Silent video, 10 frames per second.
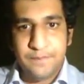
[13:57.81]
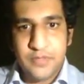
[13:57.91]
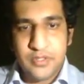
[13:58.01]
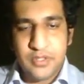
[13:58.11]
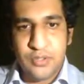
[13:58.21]

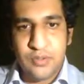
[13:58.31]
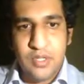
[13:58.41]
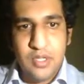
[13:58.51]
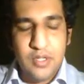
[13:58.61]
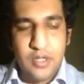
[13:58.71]
So
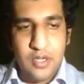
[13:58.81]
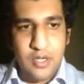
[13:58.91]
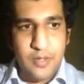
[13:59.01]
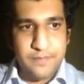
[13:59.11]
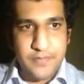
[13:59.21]

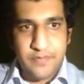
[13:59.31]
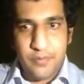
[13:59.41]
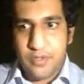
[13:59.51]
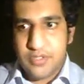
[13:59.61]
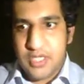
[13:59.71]
if you
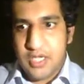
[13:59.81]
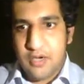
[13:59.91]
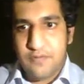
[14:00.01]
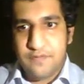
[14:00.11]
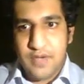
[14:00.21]
want to see
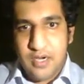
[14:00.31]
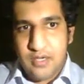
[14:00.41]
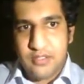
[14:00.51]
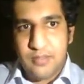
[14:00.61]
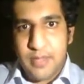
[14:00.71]
how far
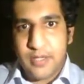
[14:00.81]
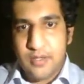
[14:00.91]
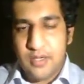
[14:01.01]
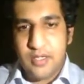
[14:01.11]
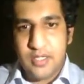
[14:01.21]
the
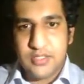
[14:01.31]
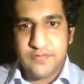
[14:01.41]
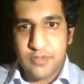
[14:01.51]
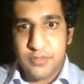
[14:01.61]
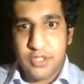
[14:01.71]
macula is
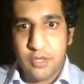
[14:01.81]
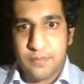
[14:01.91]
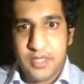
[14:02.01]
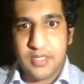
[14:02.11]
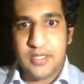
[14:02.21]
from the
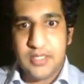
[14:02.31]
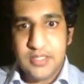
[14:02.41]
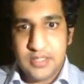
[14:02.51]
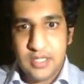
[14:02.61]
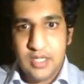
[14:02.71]
optic
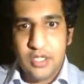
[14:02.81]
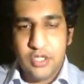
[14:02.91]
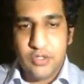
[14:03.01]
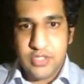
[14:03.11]
disc, you say,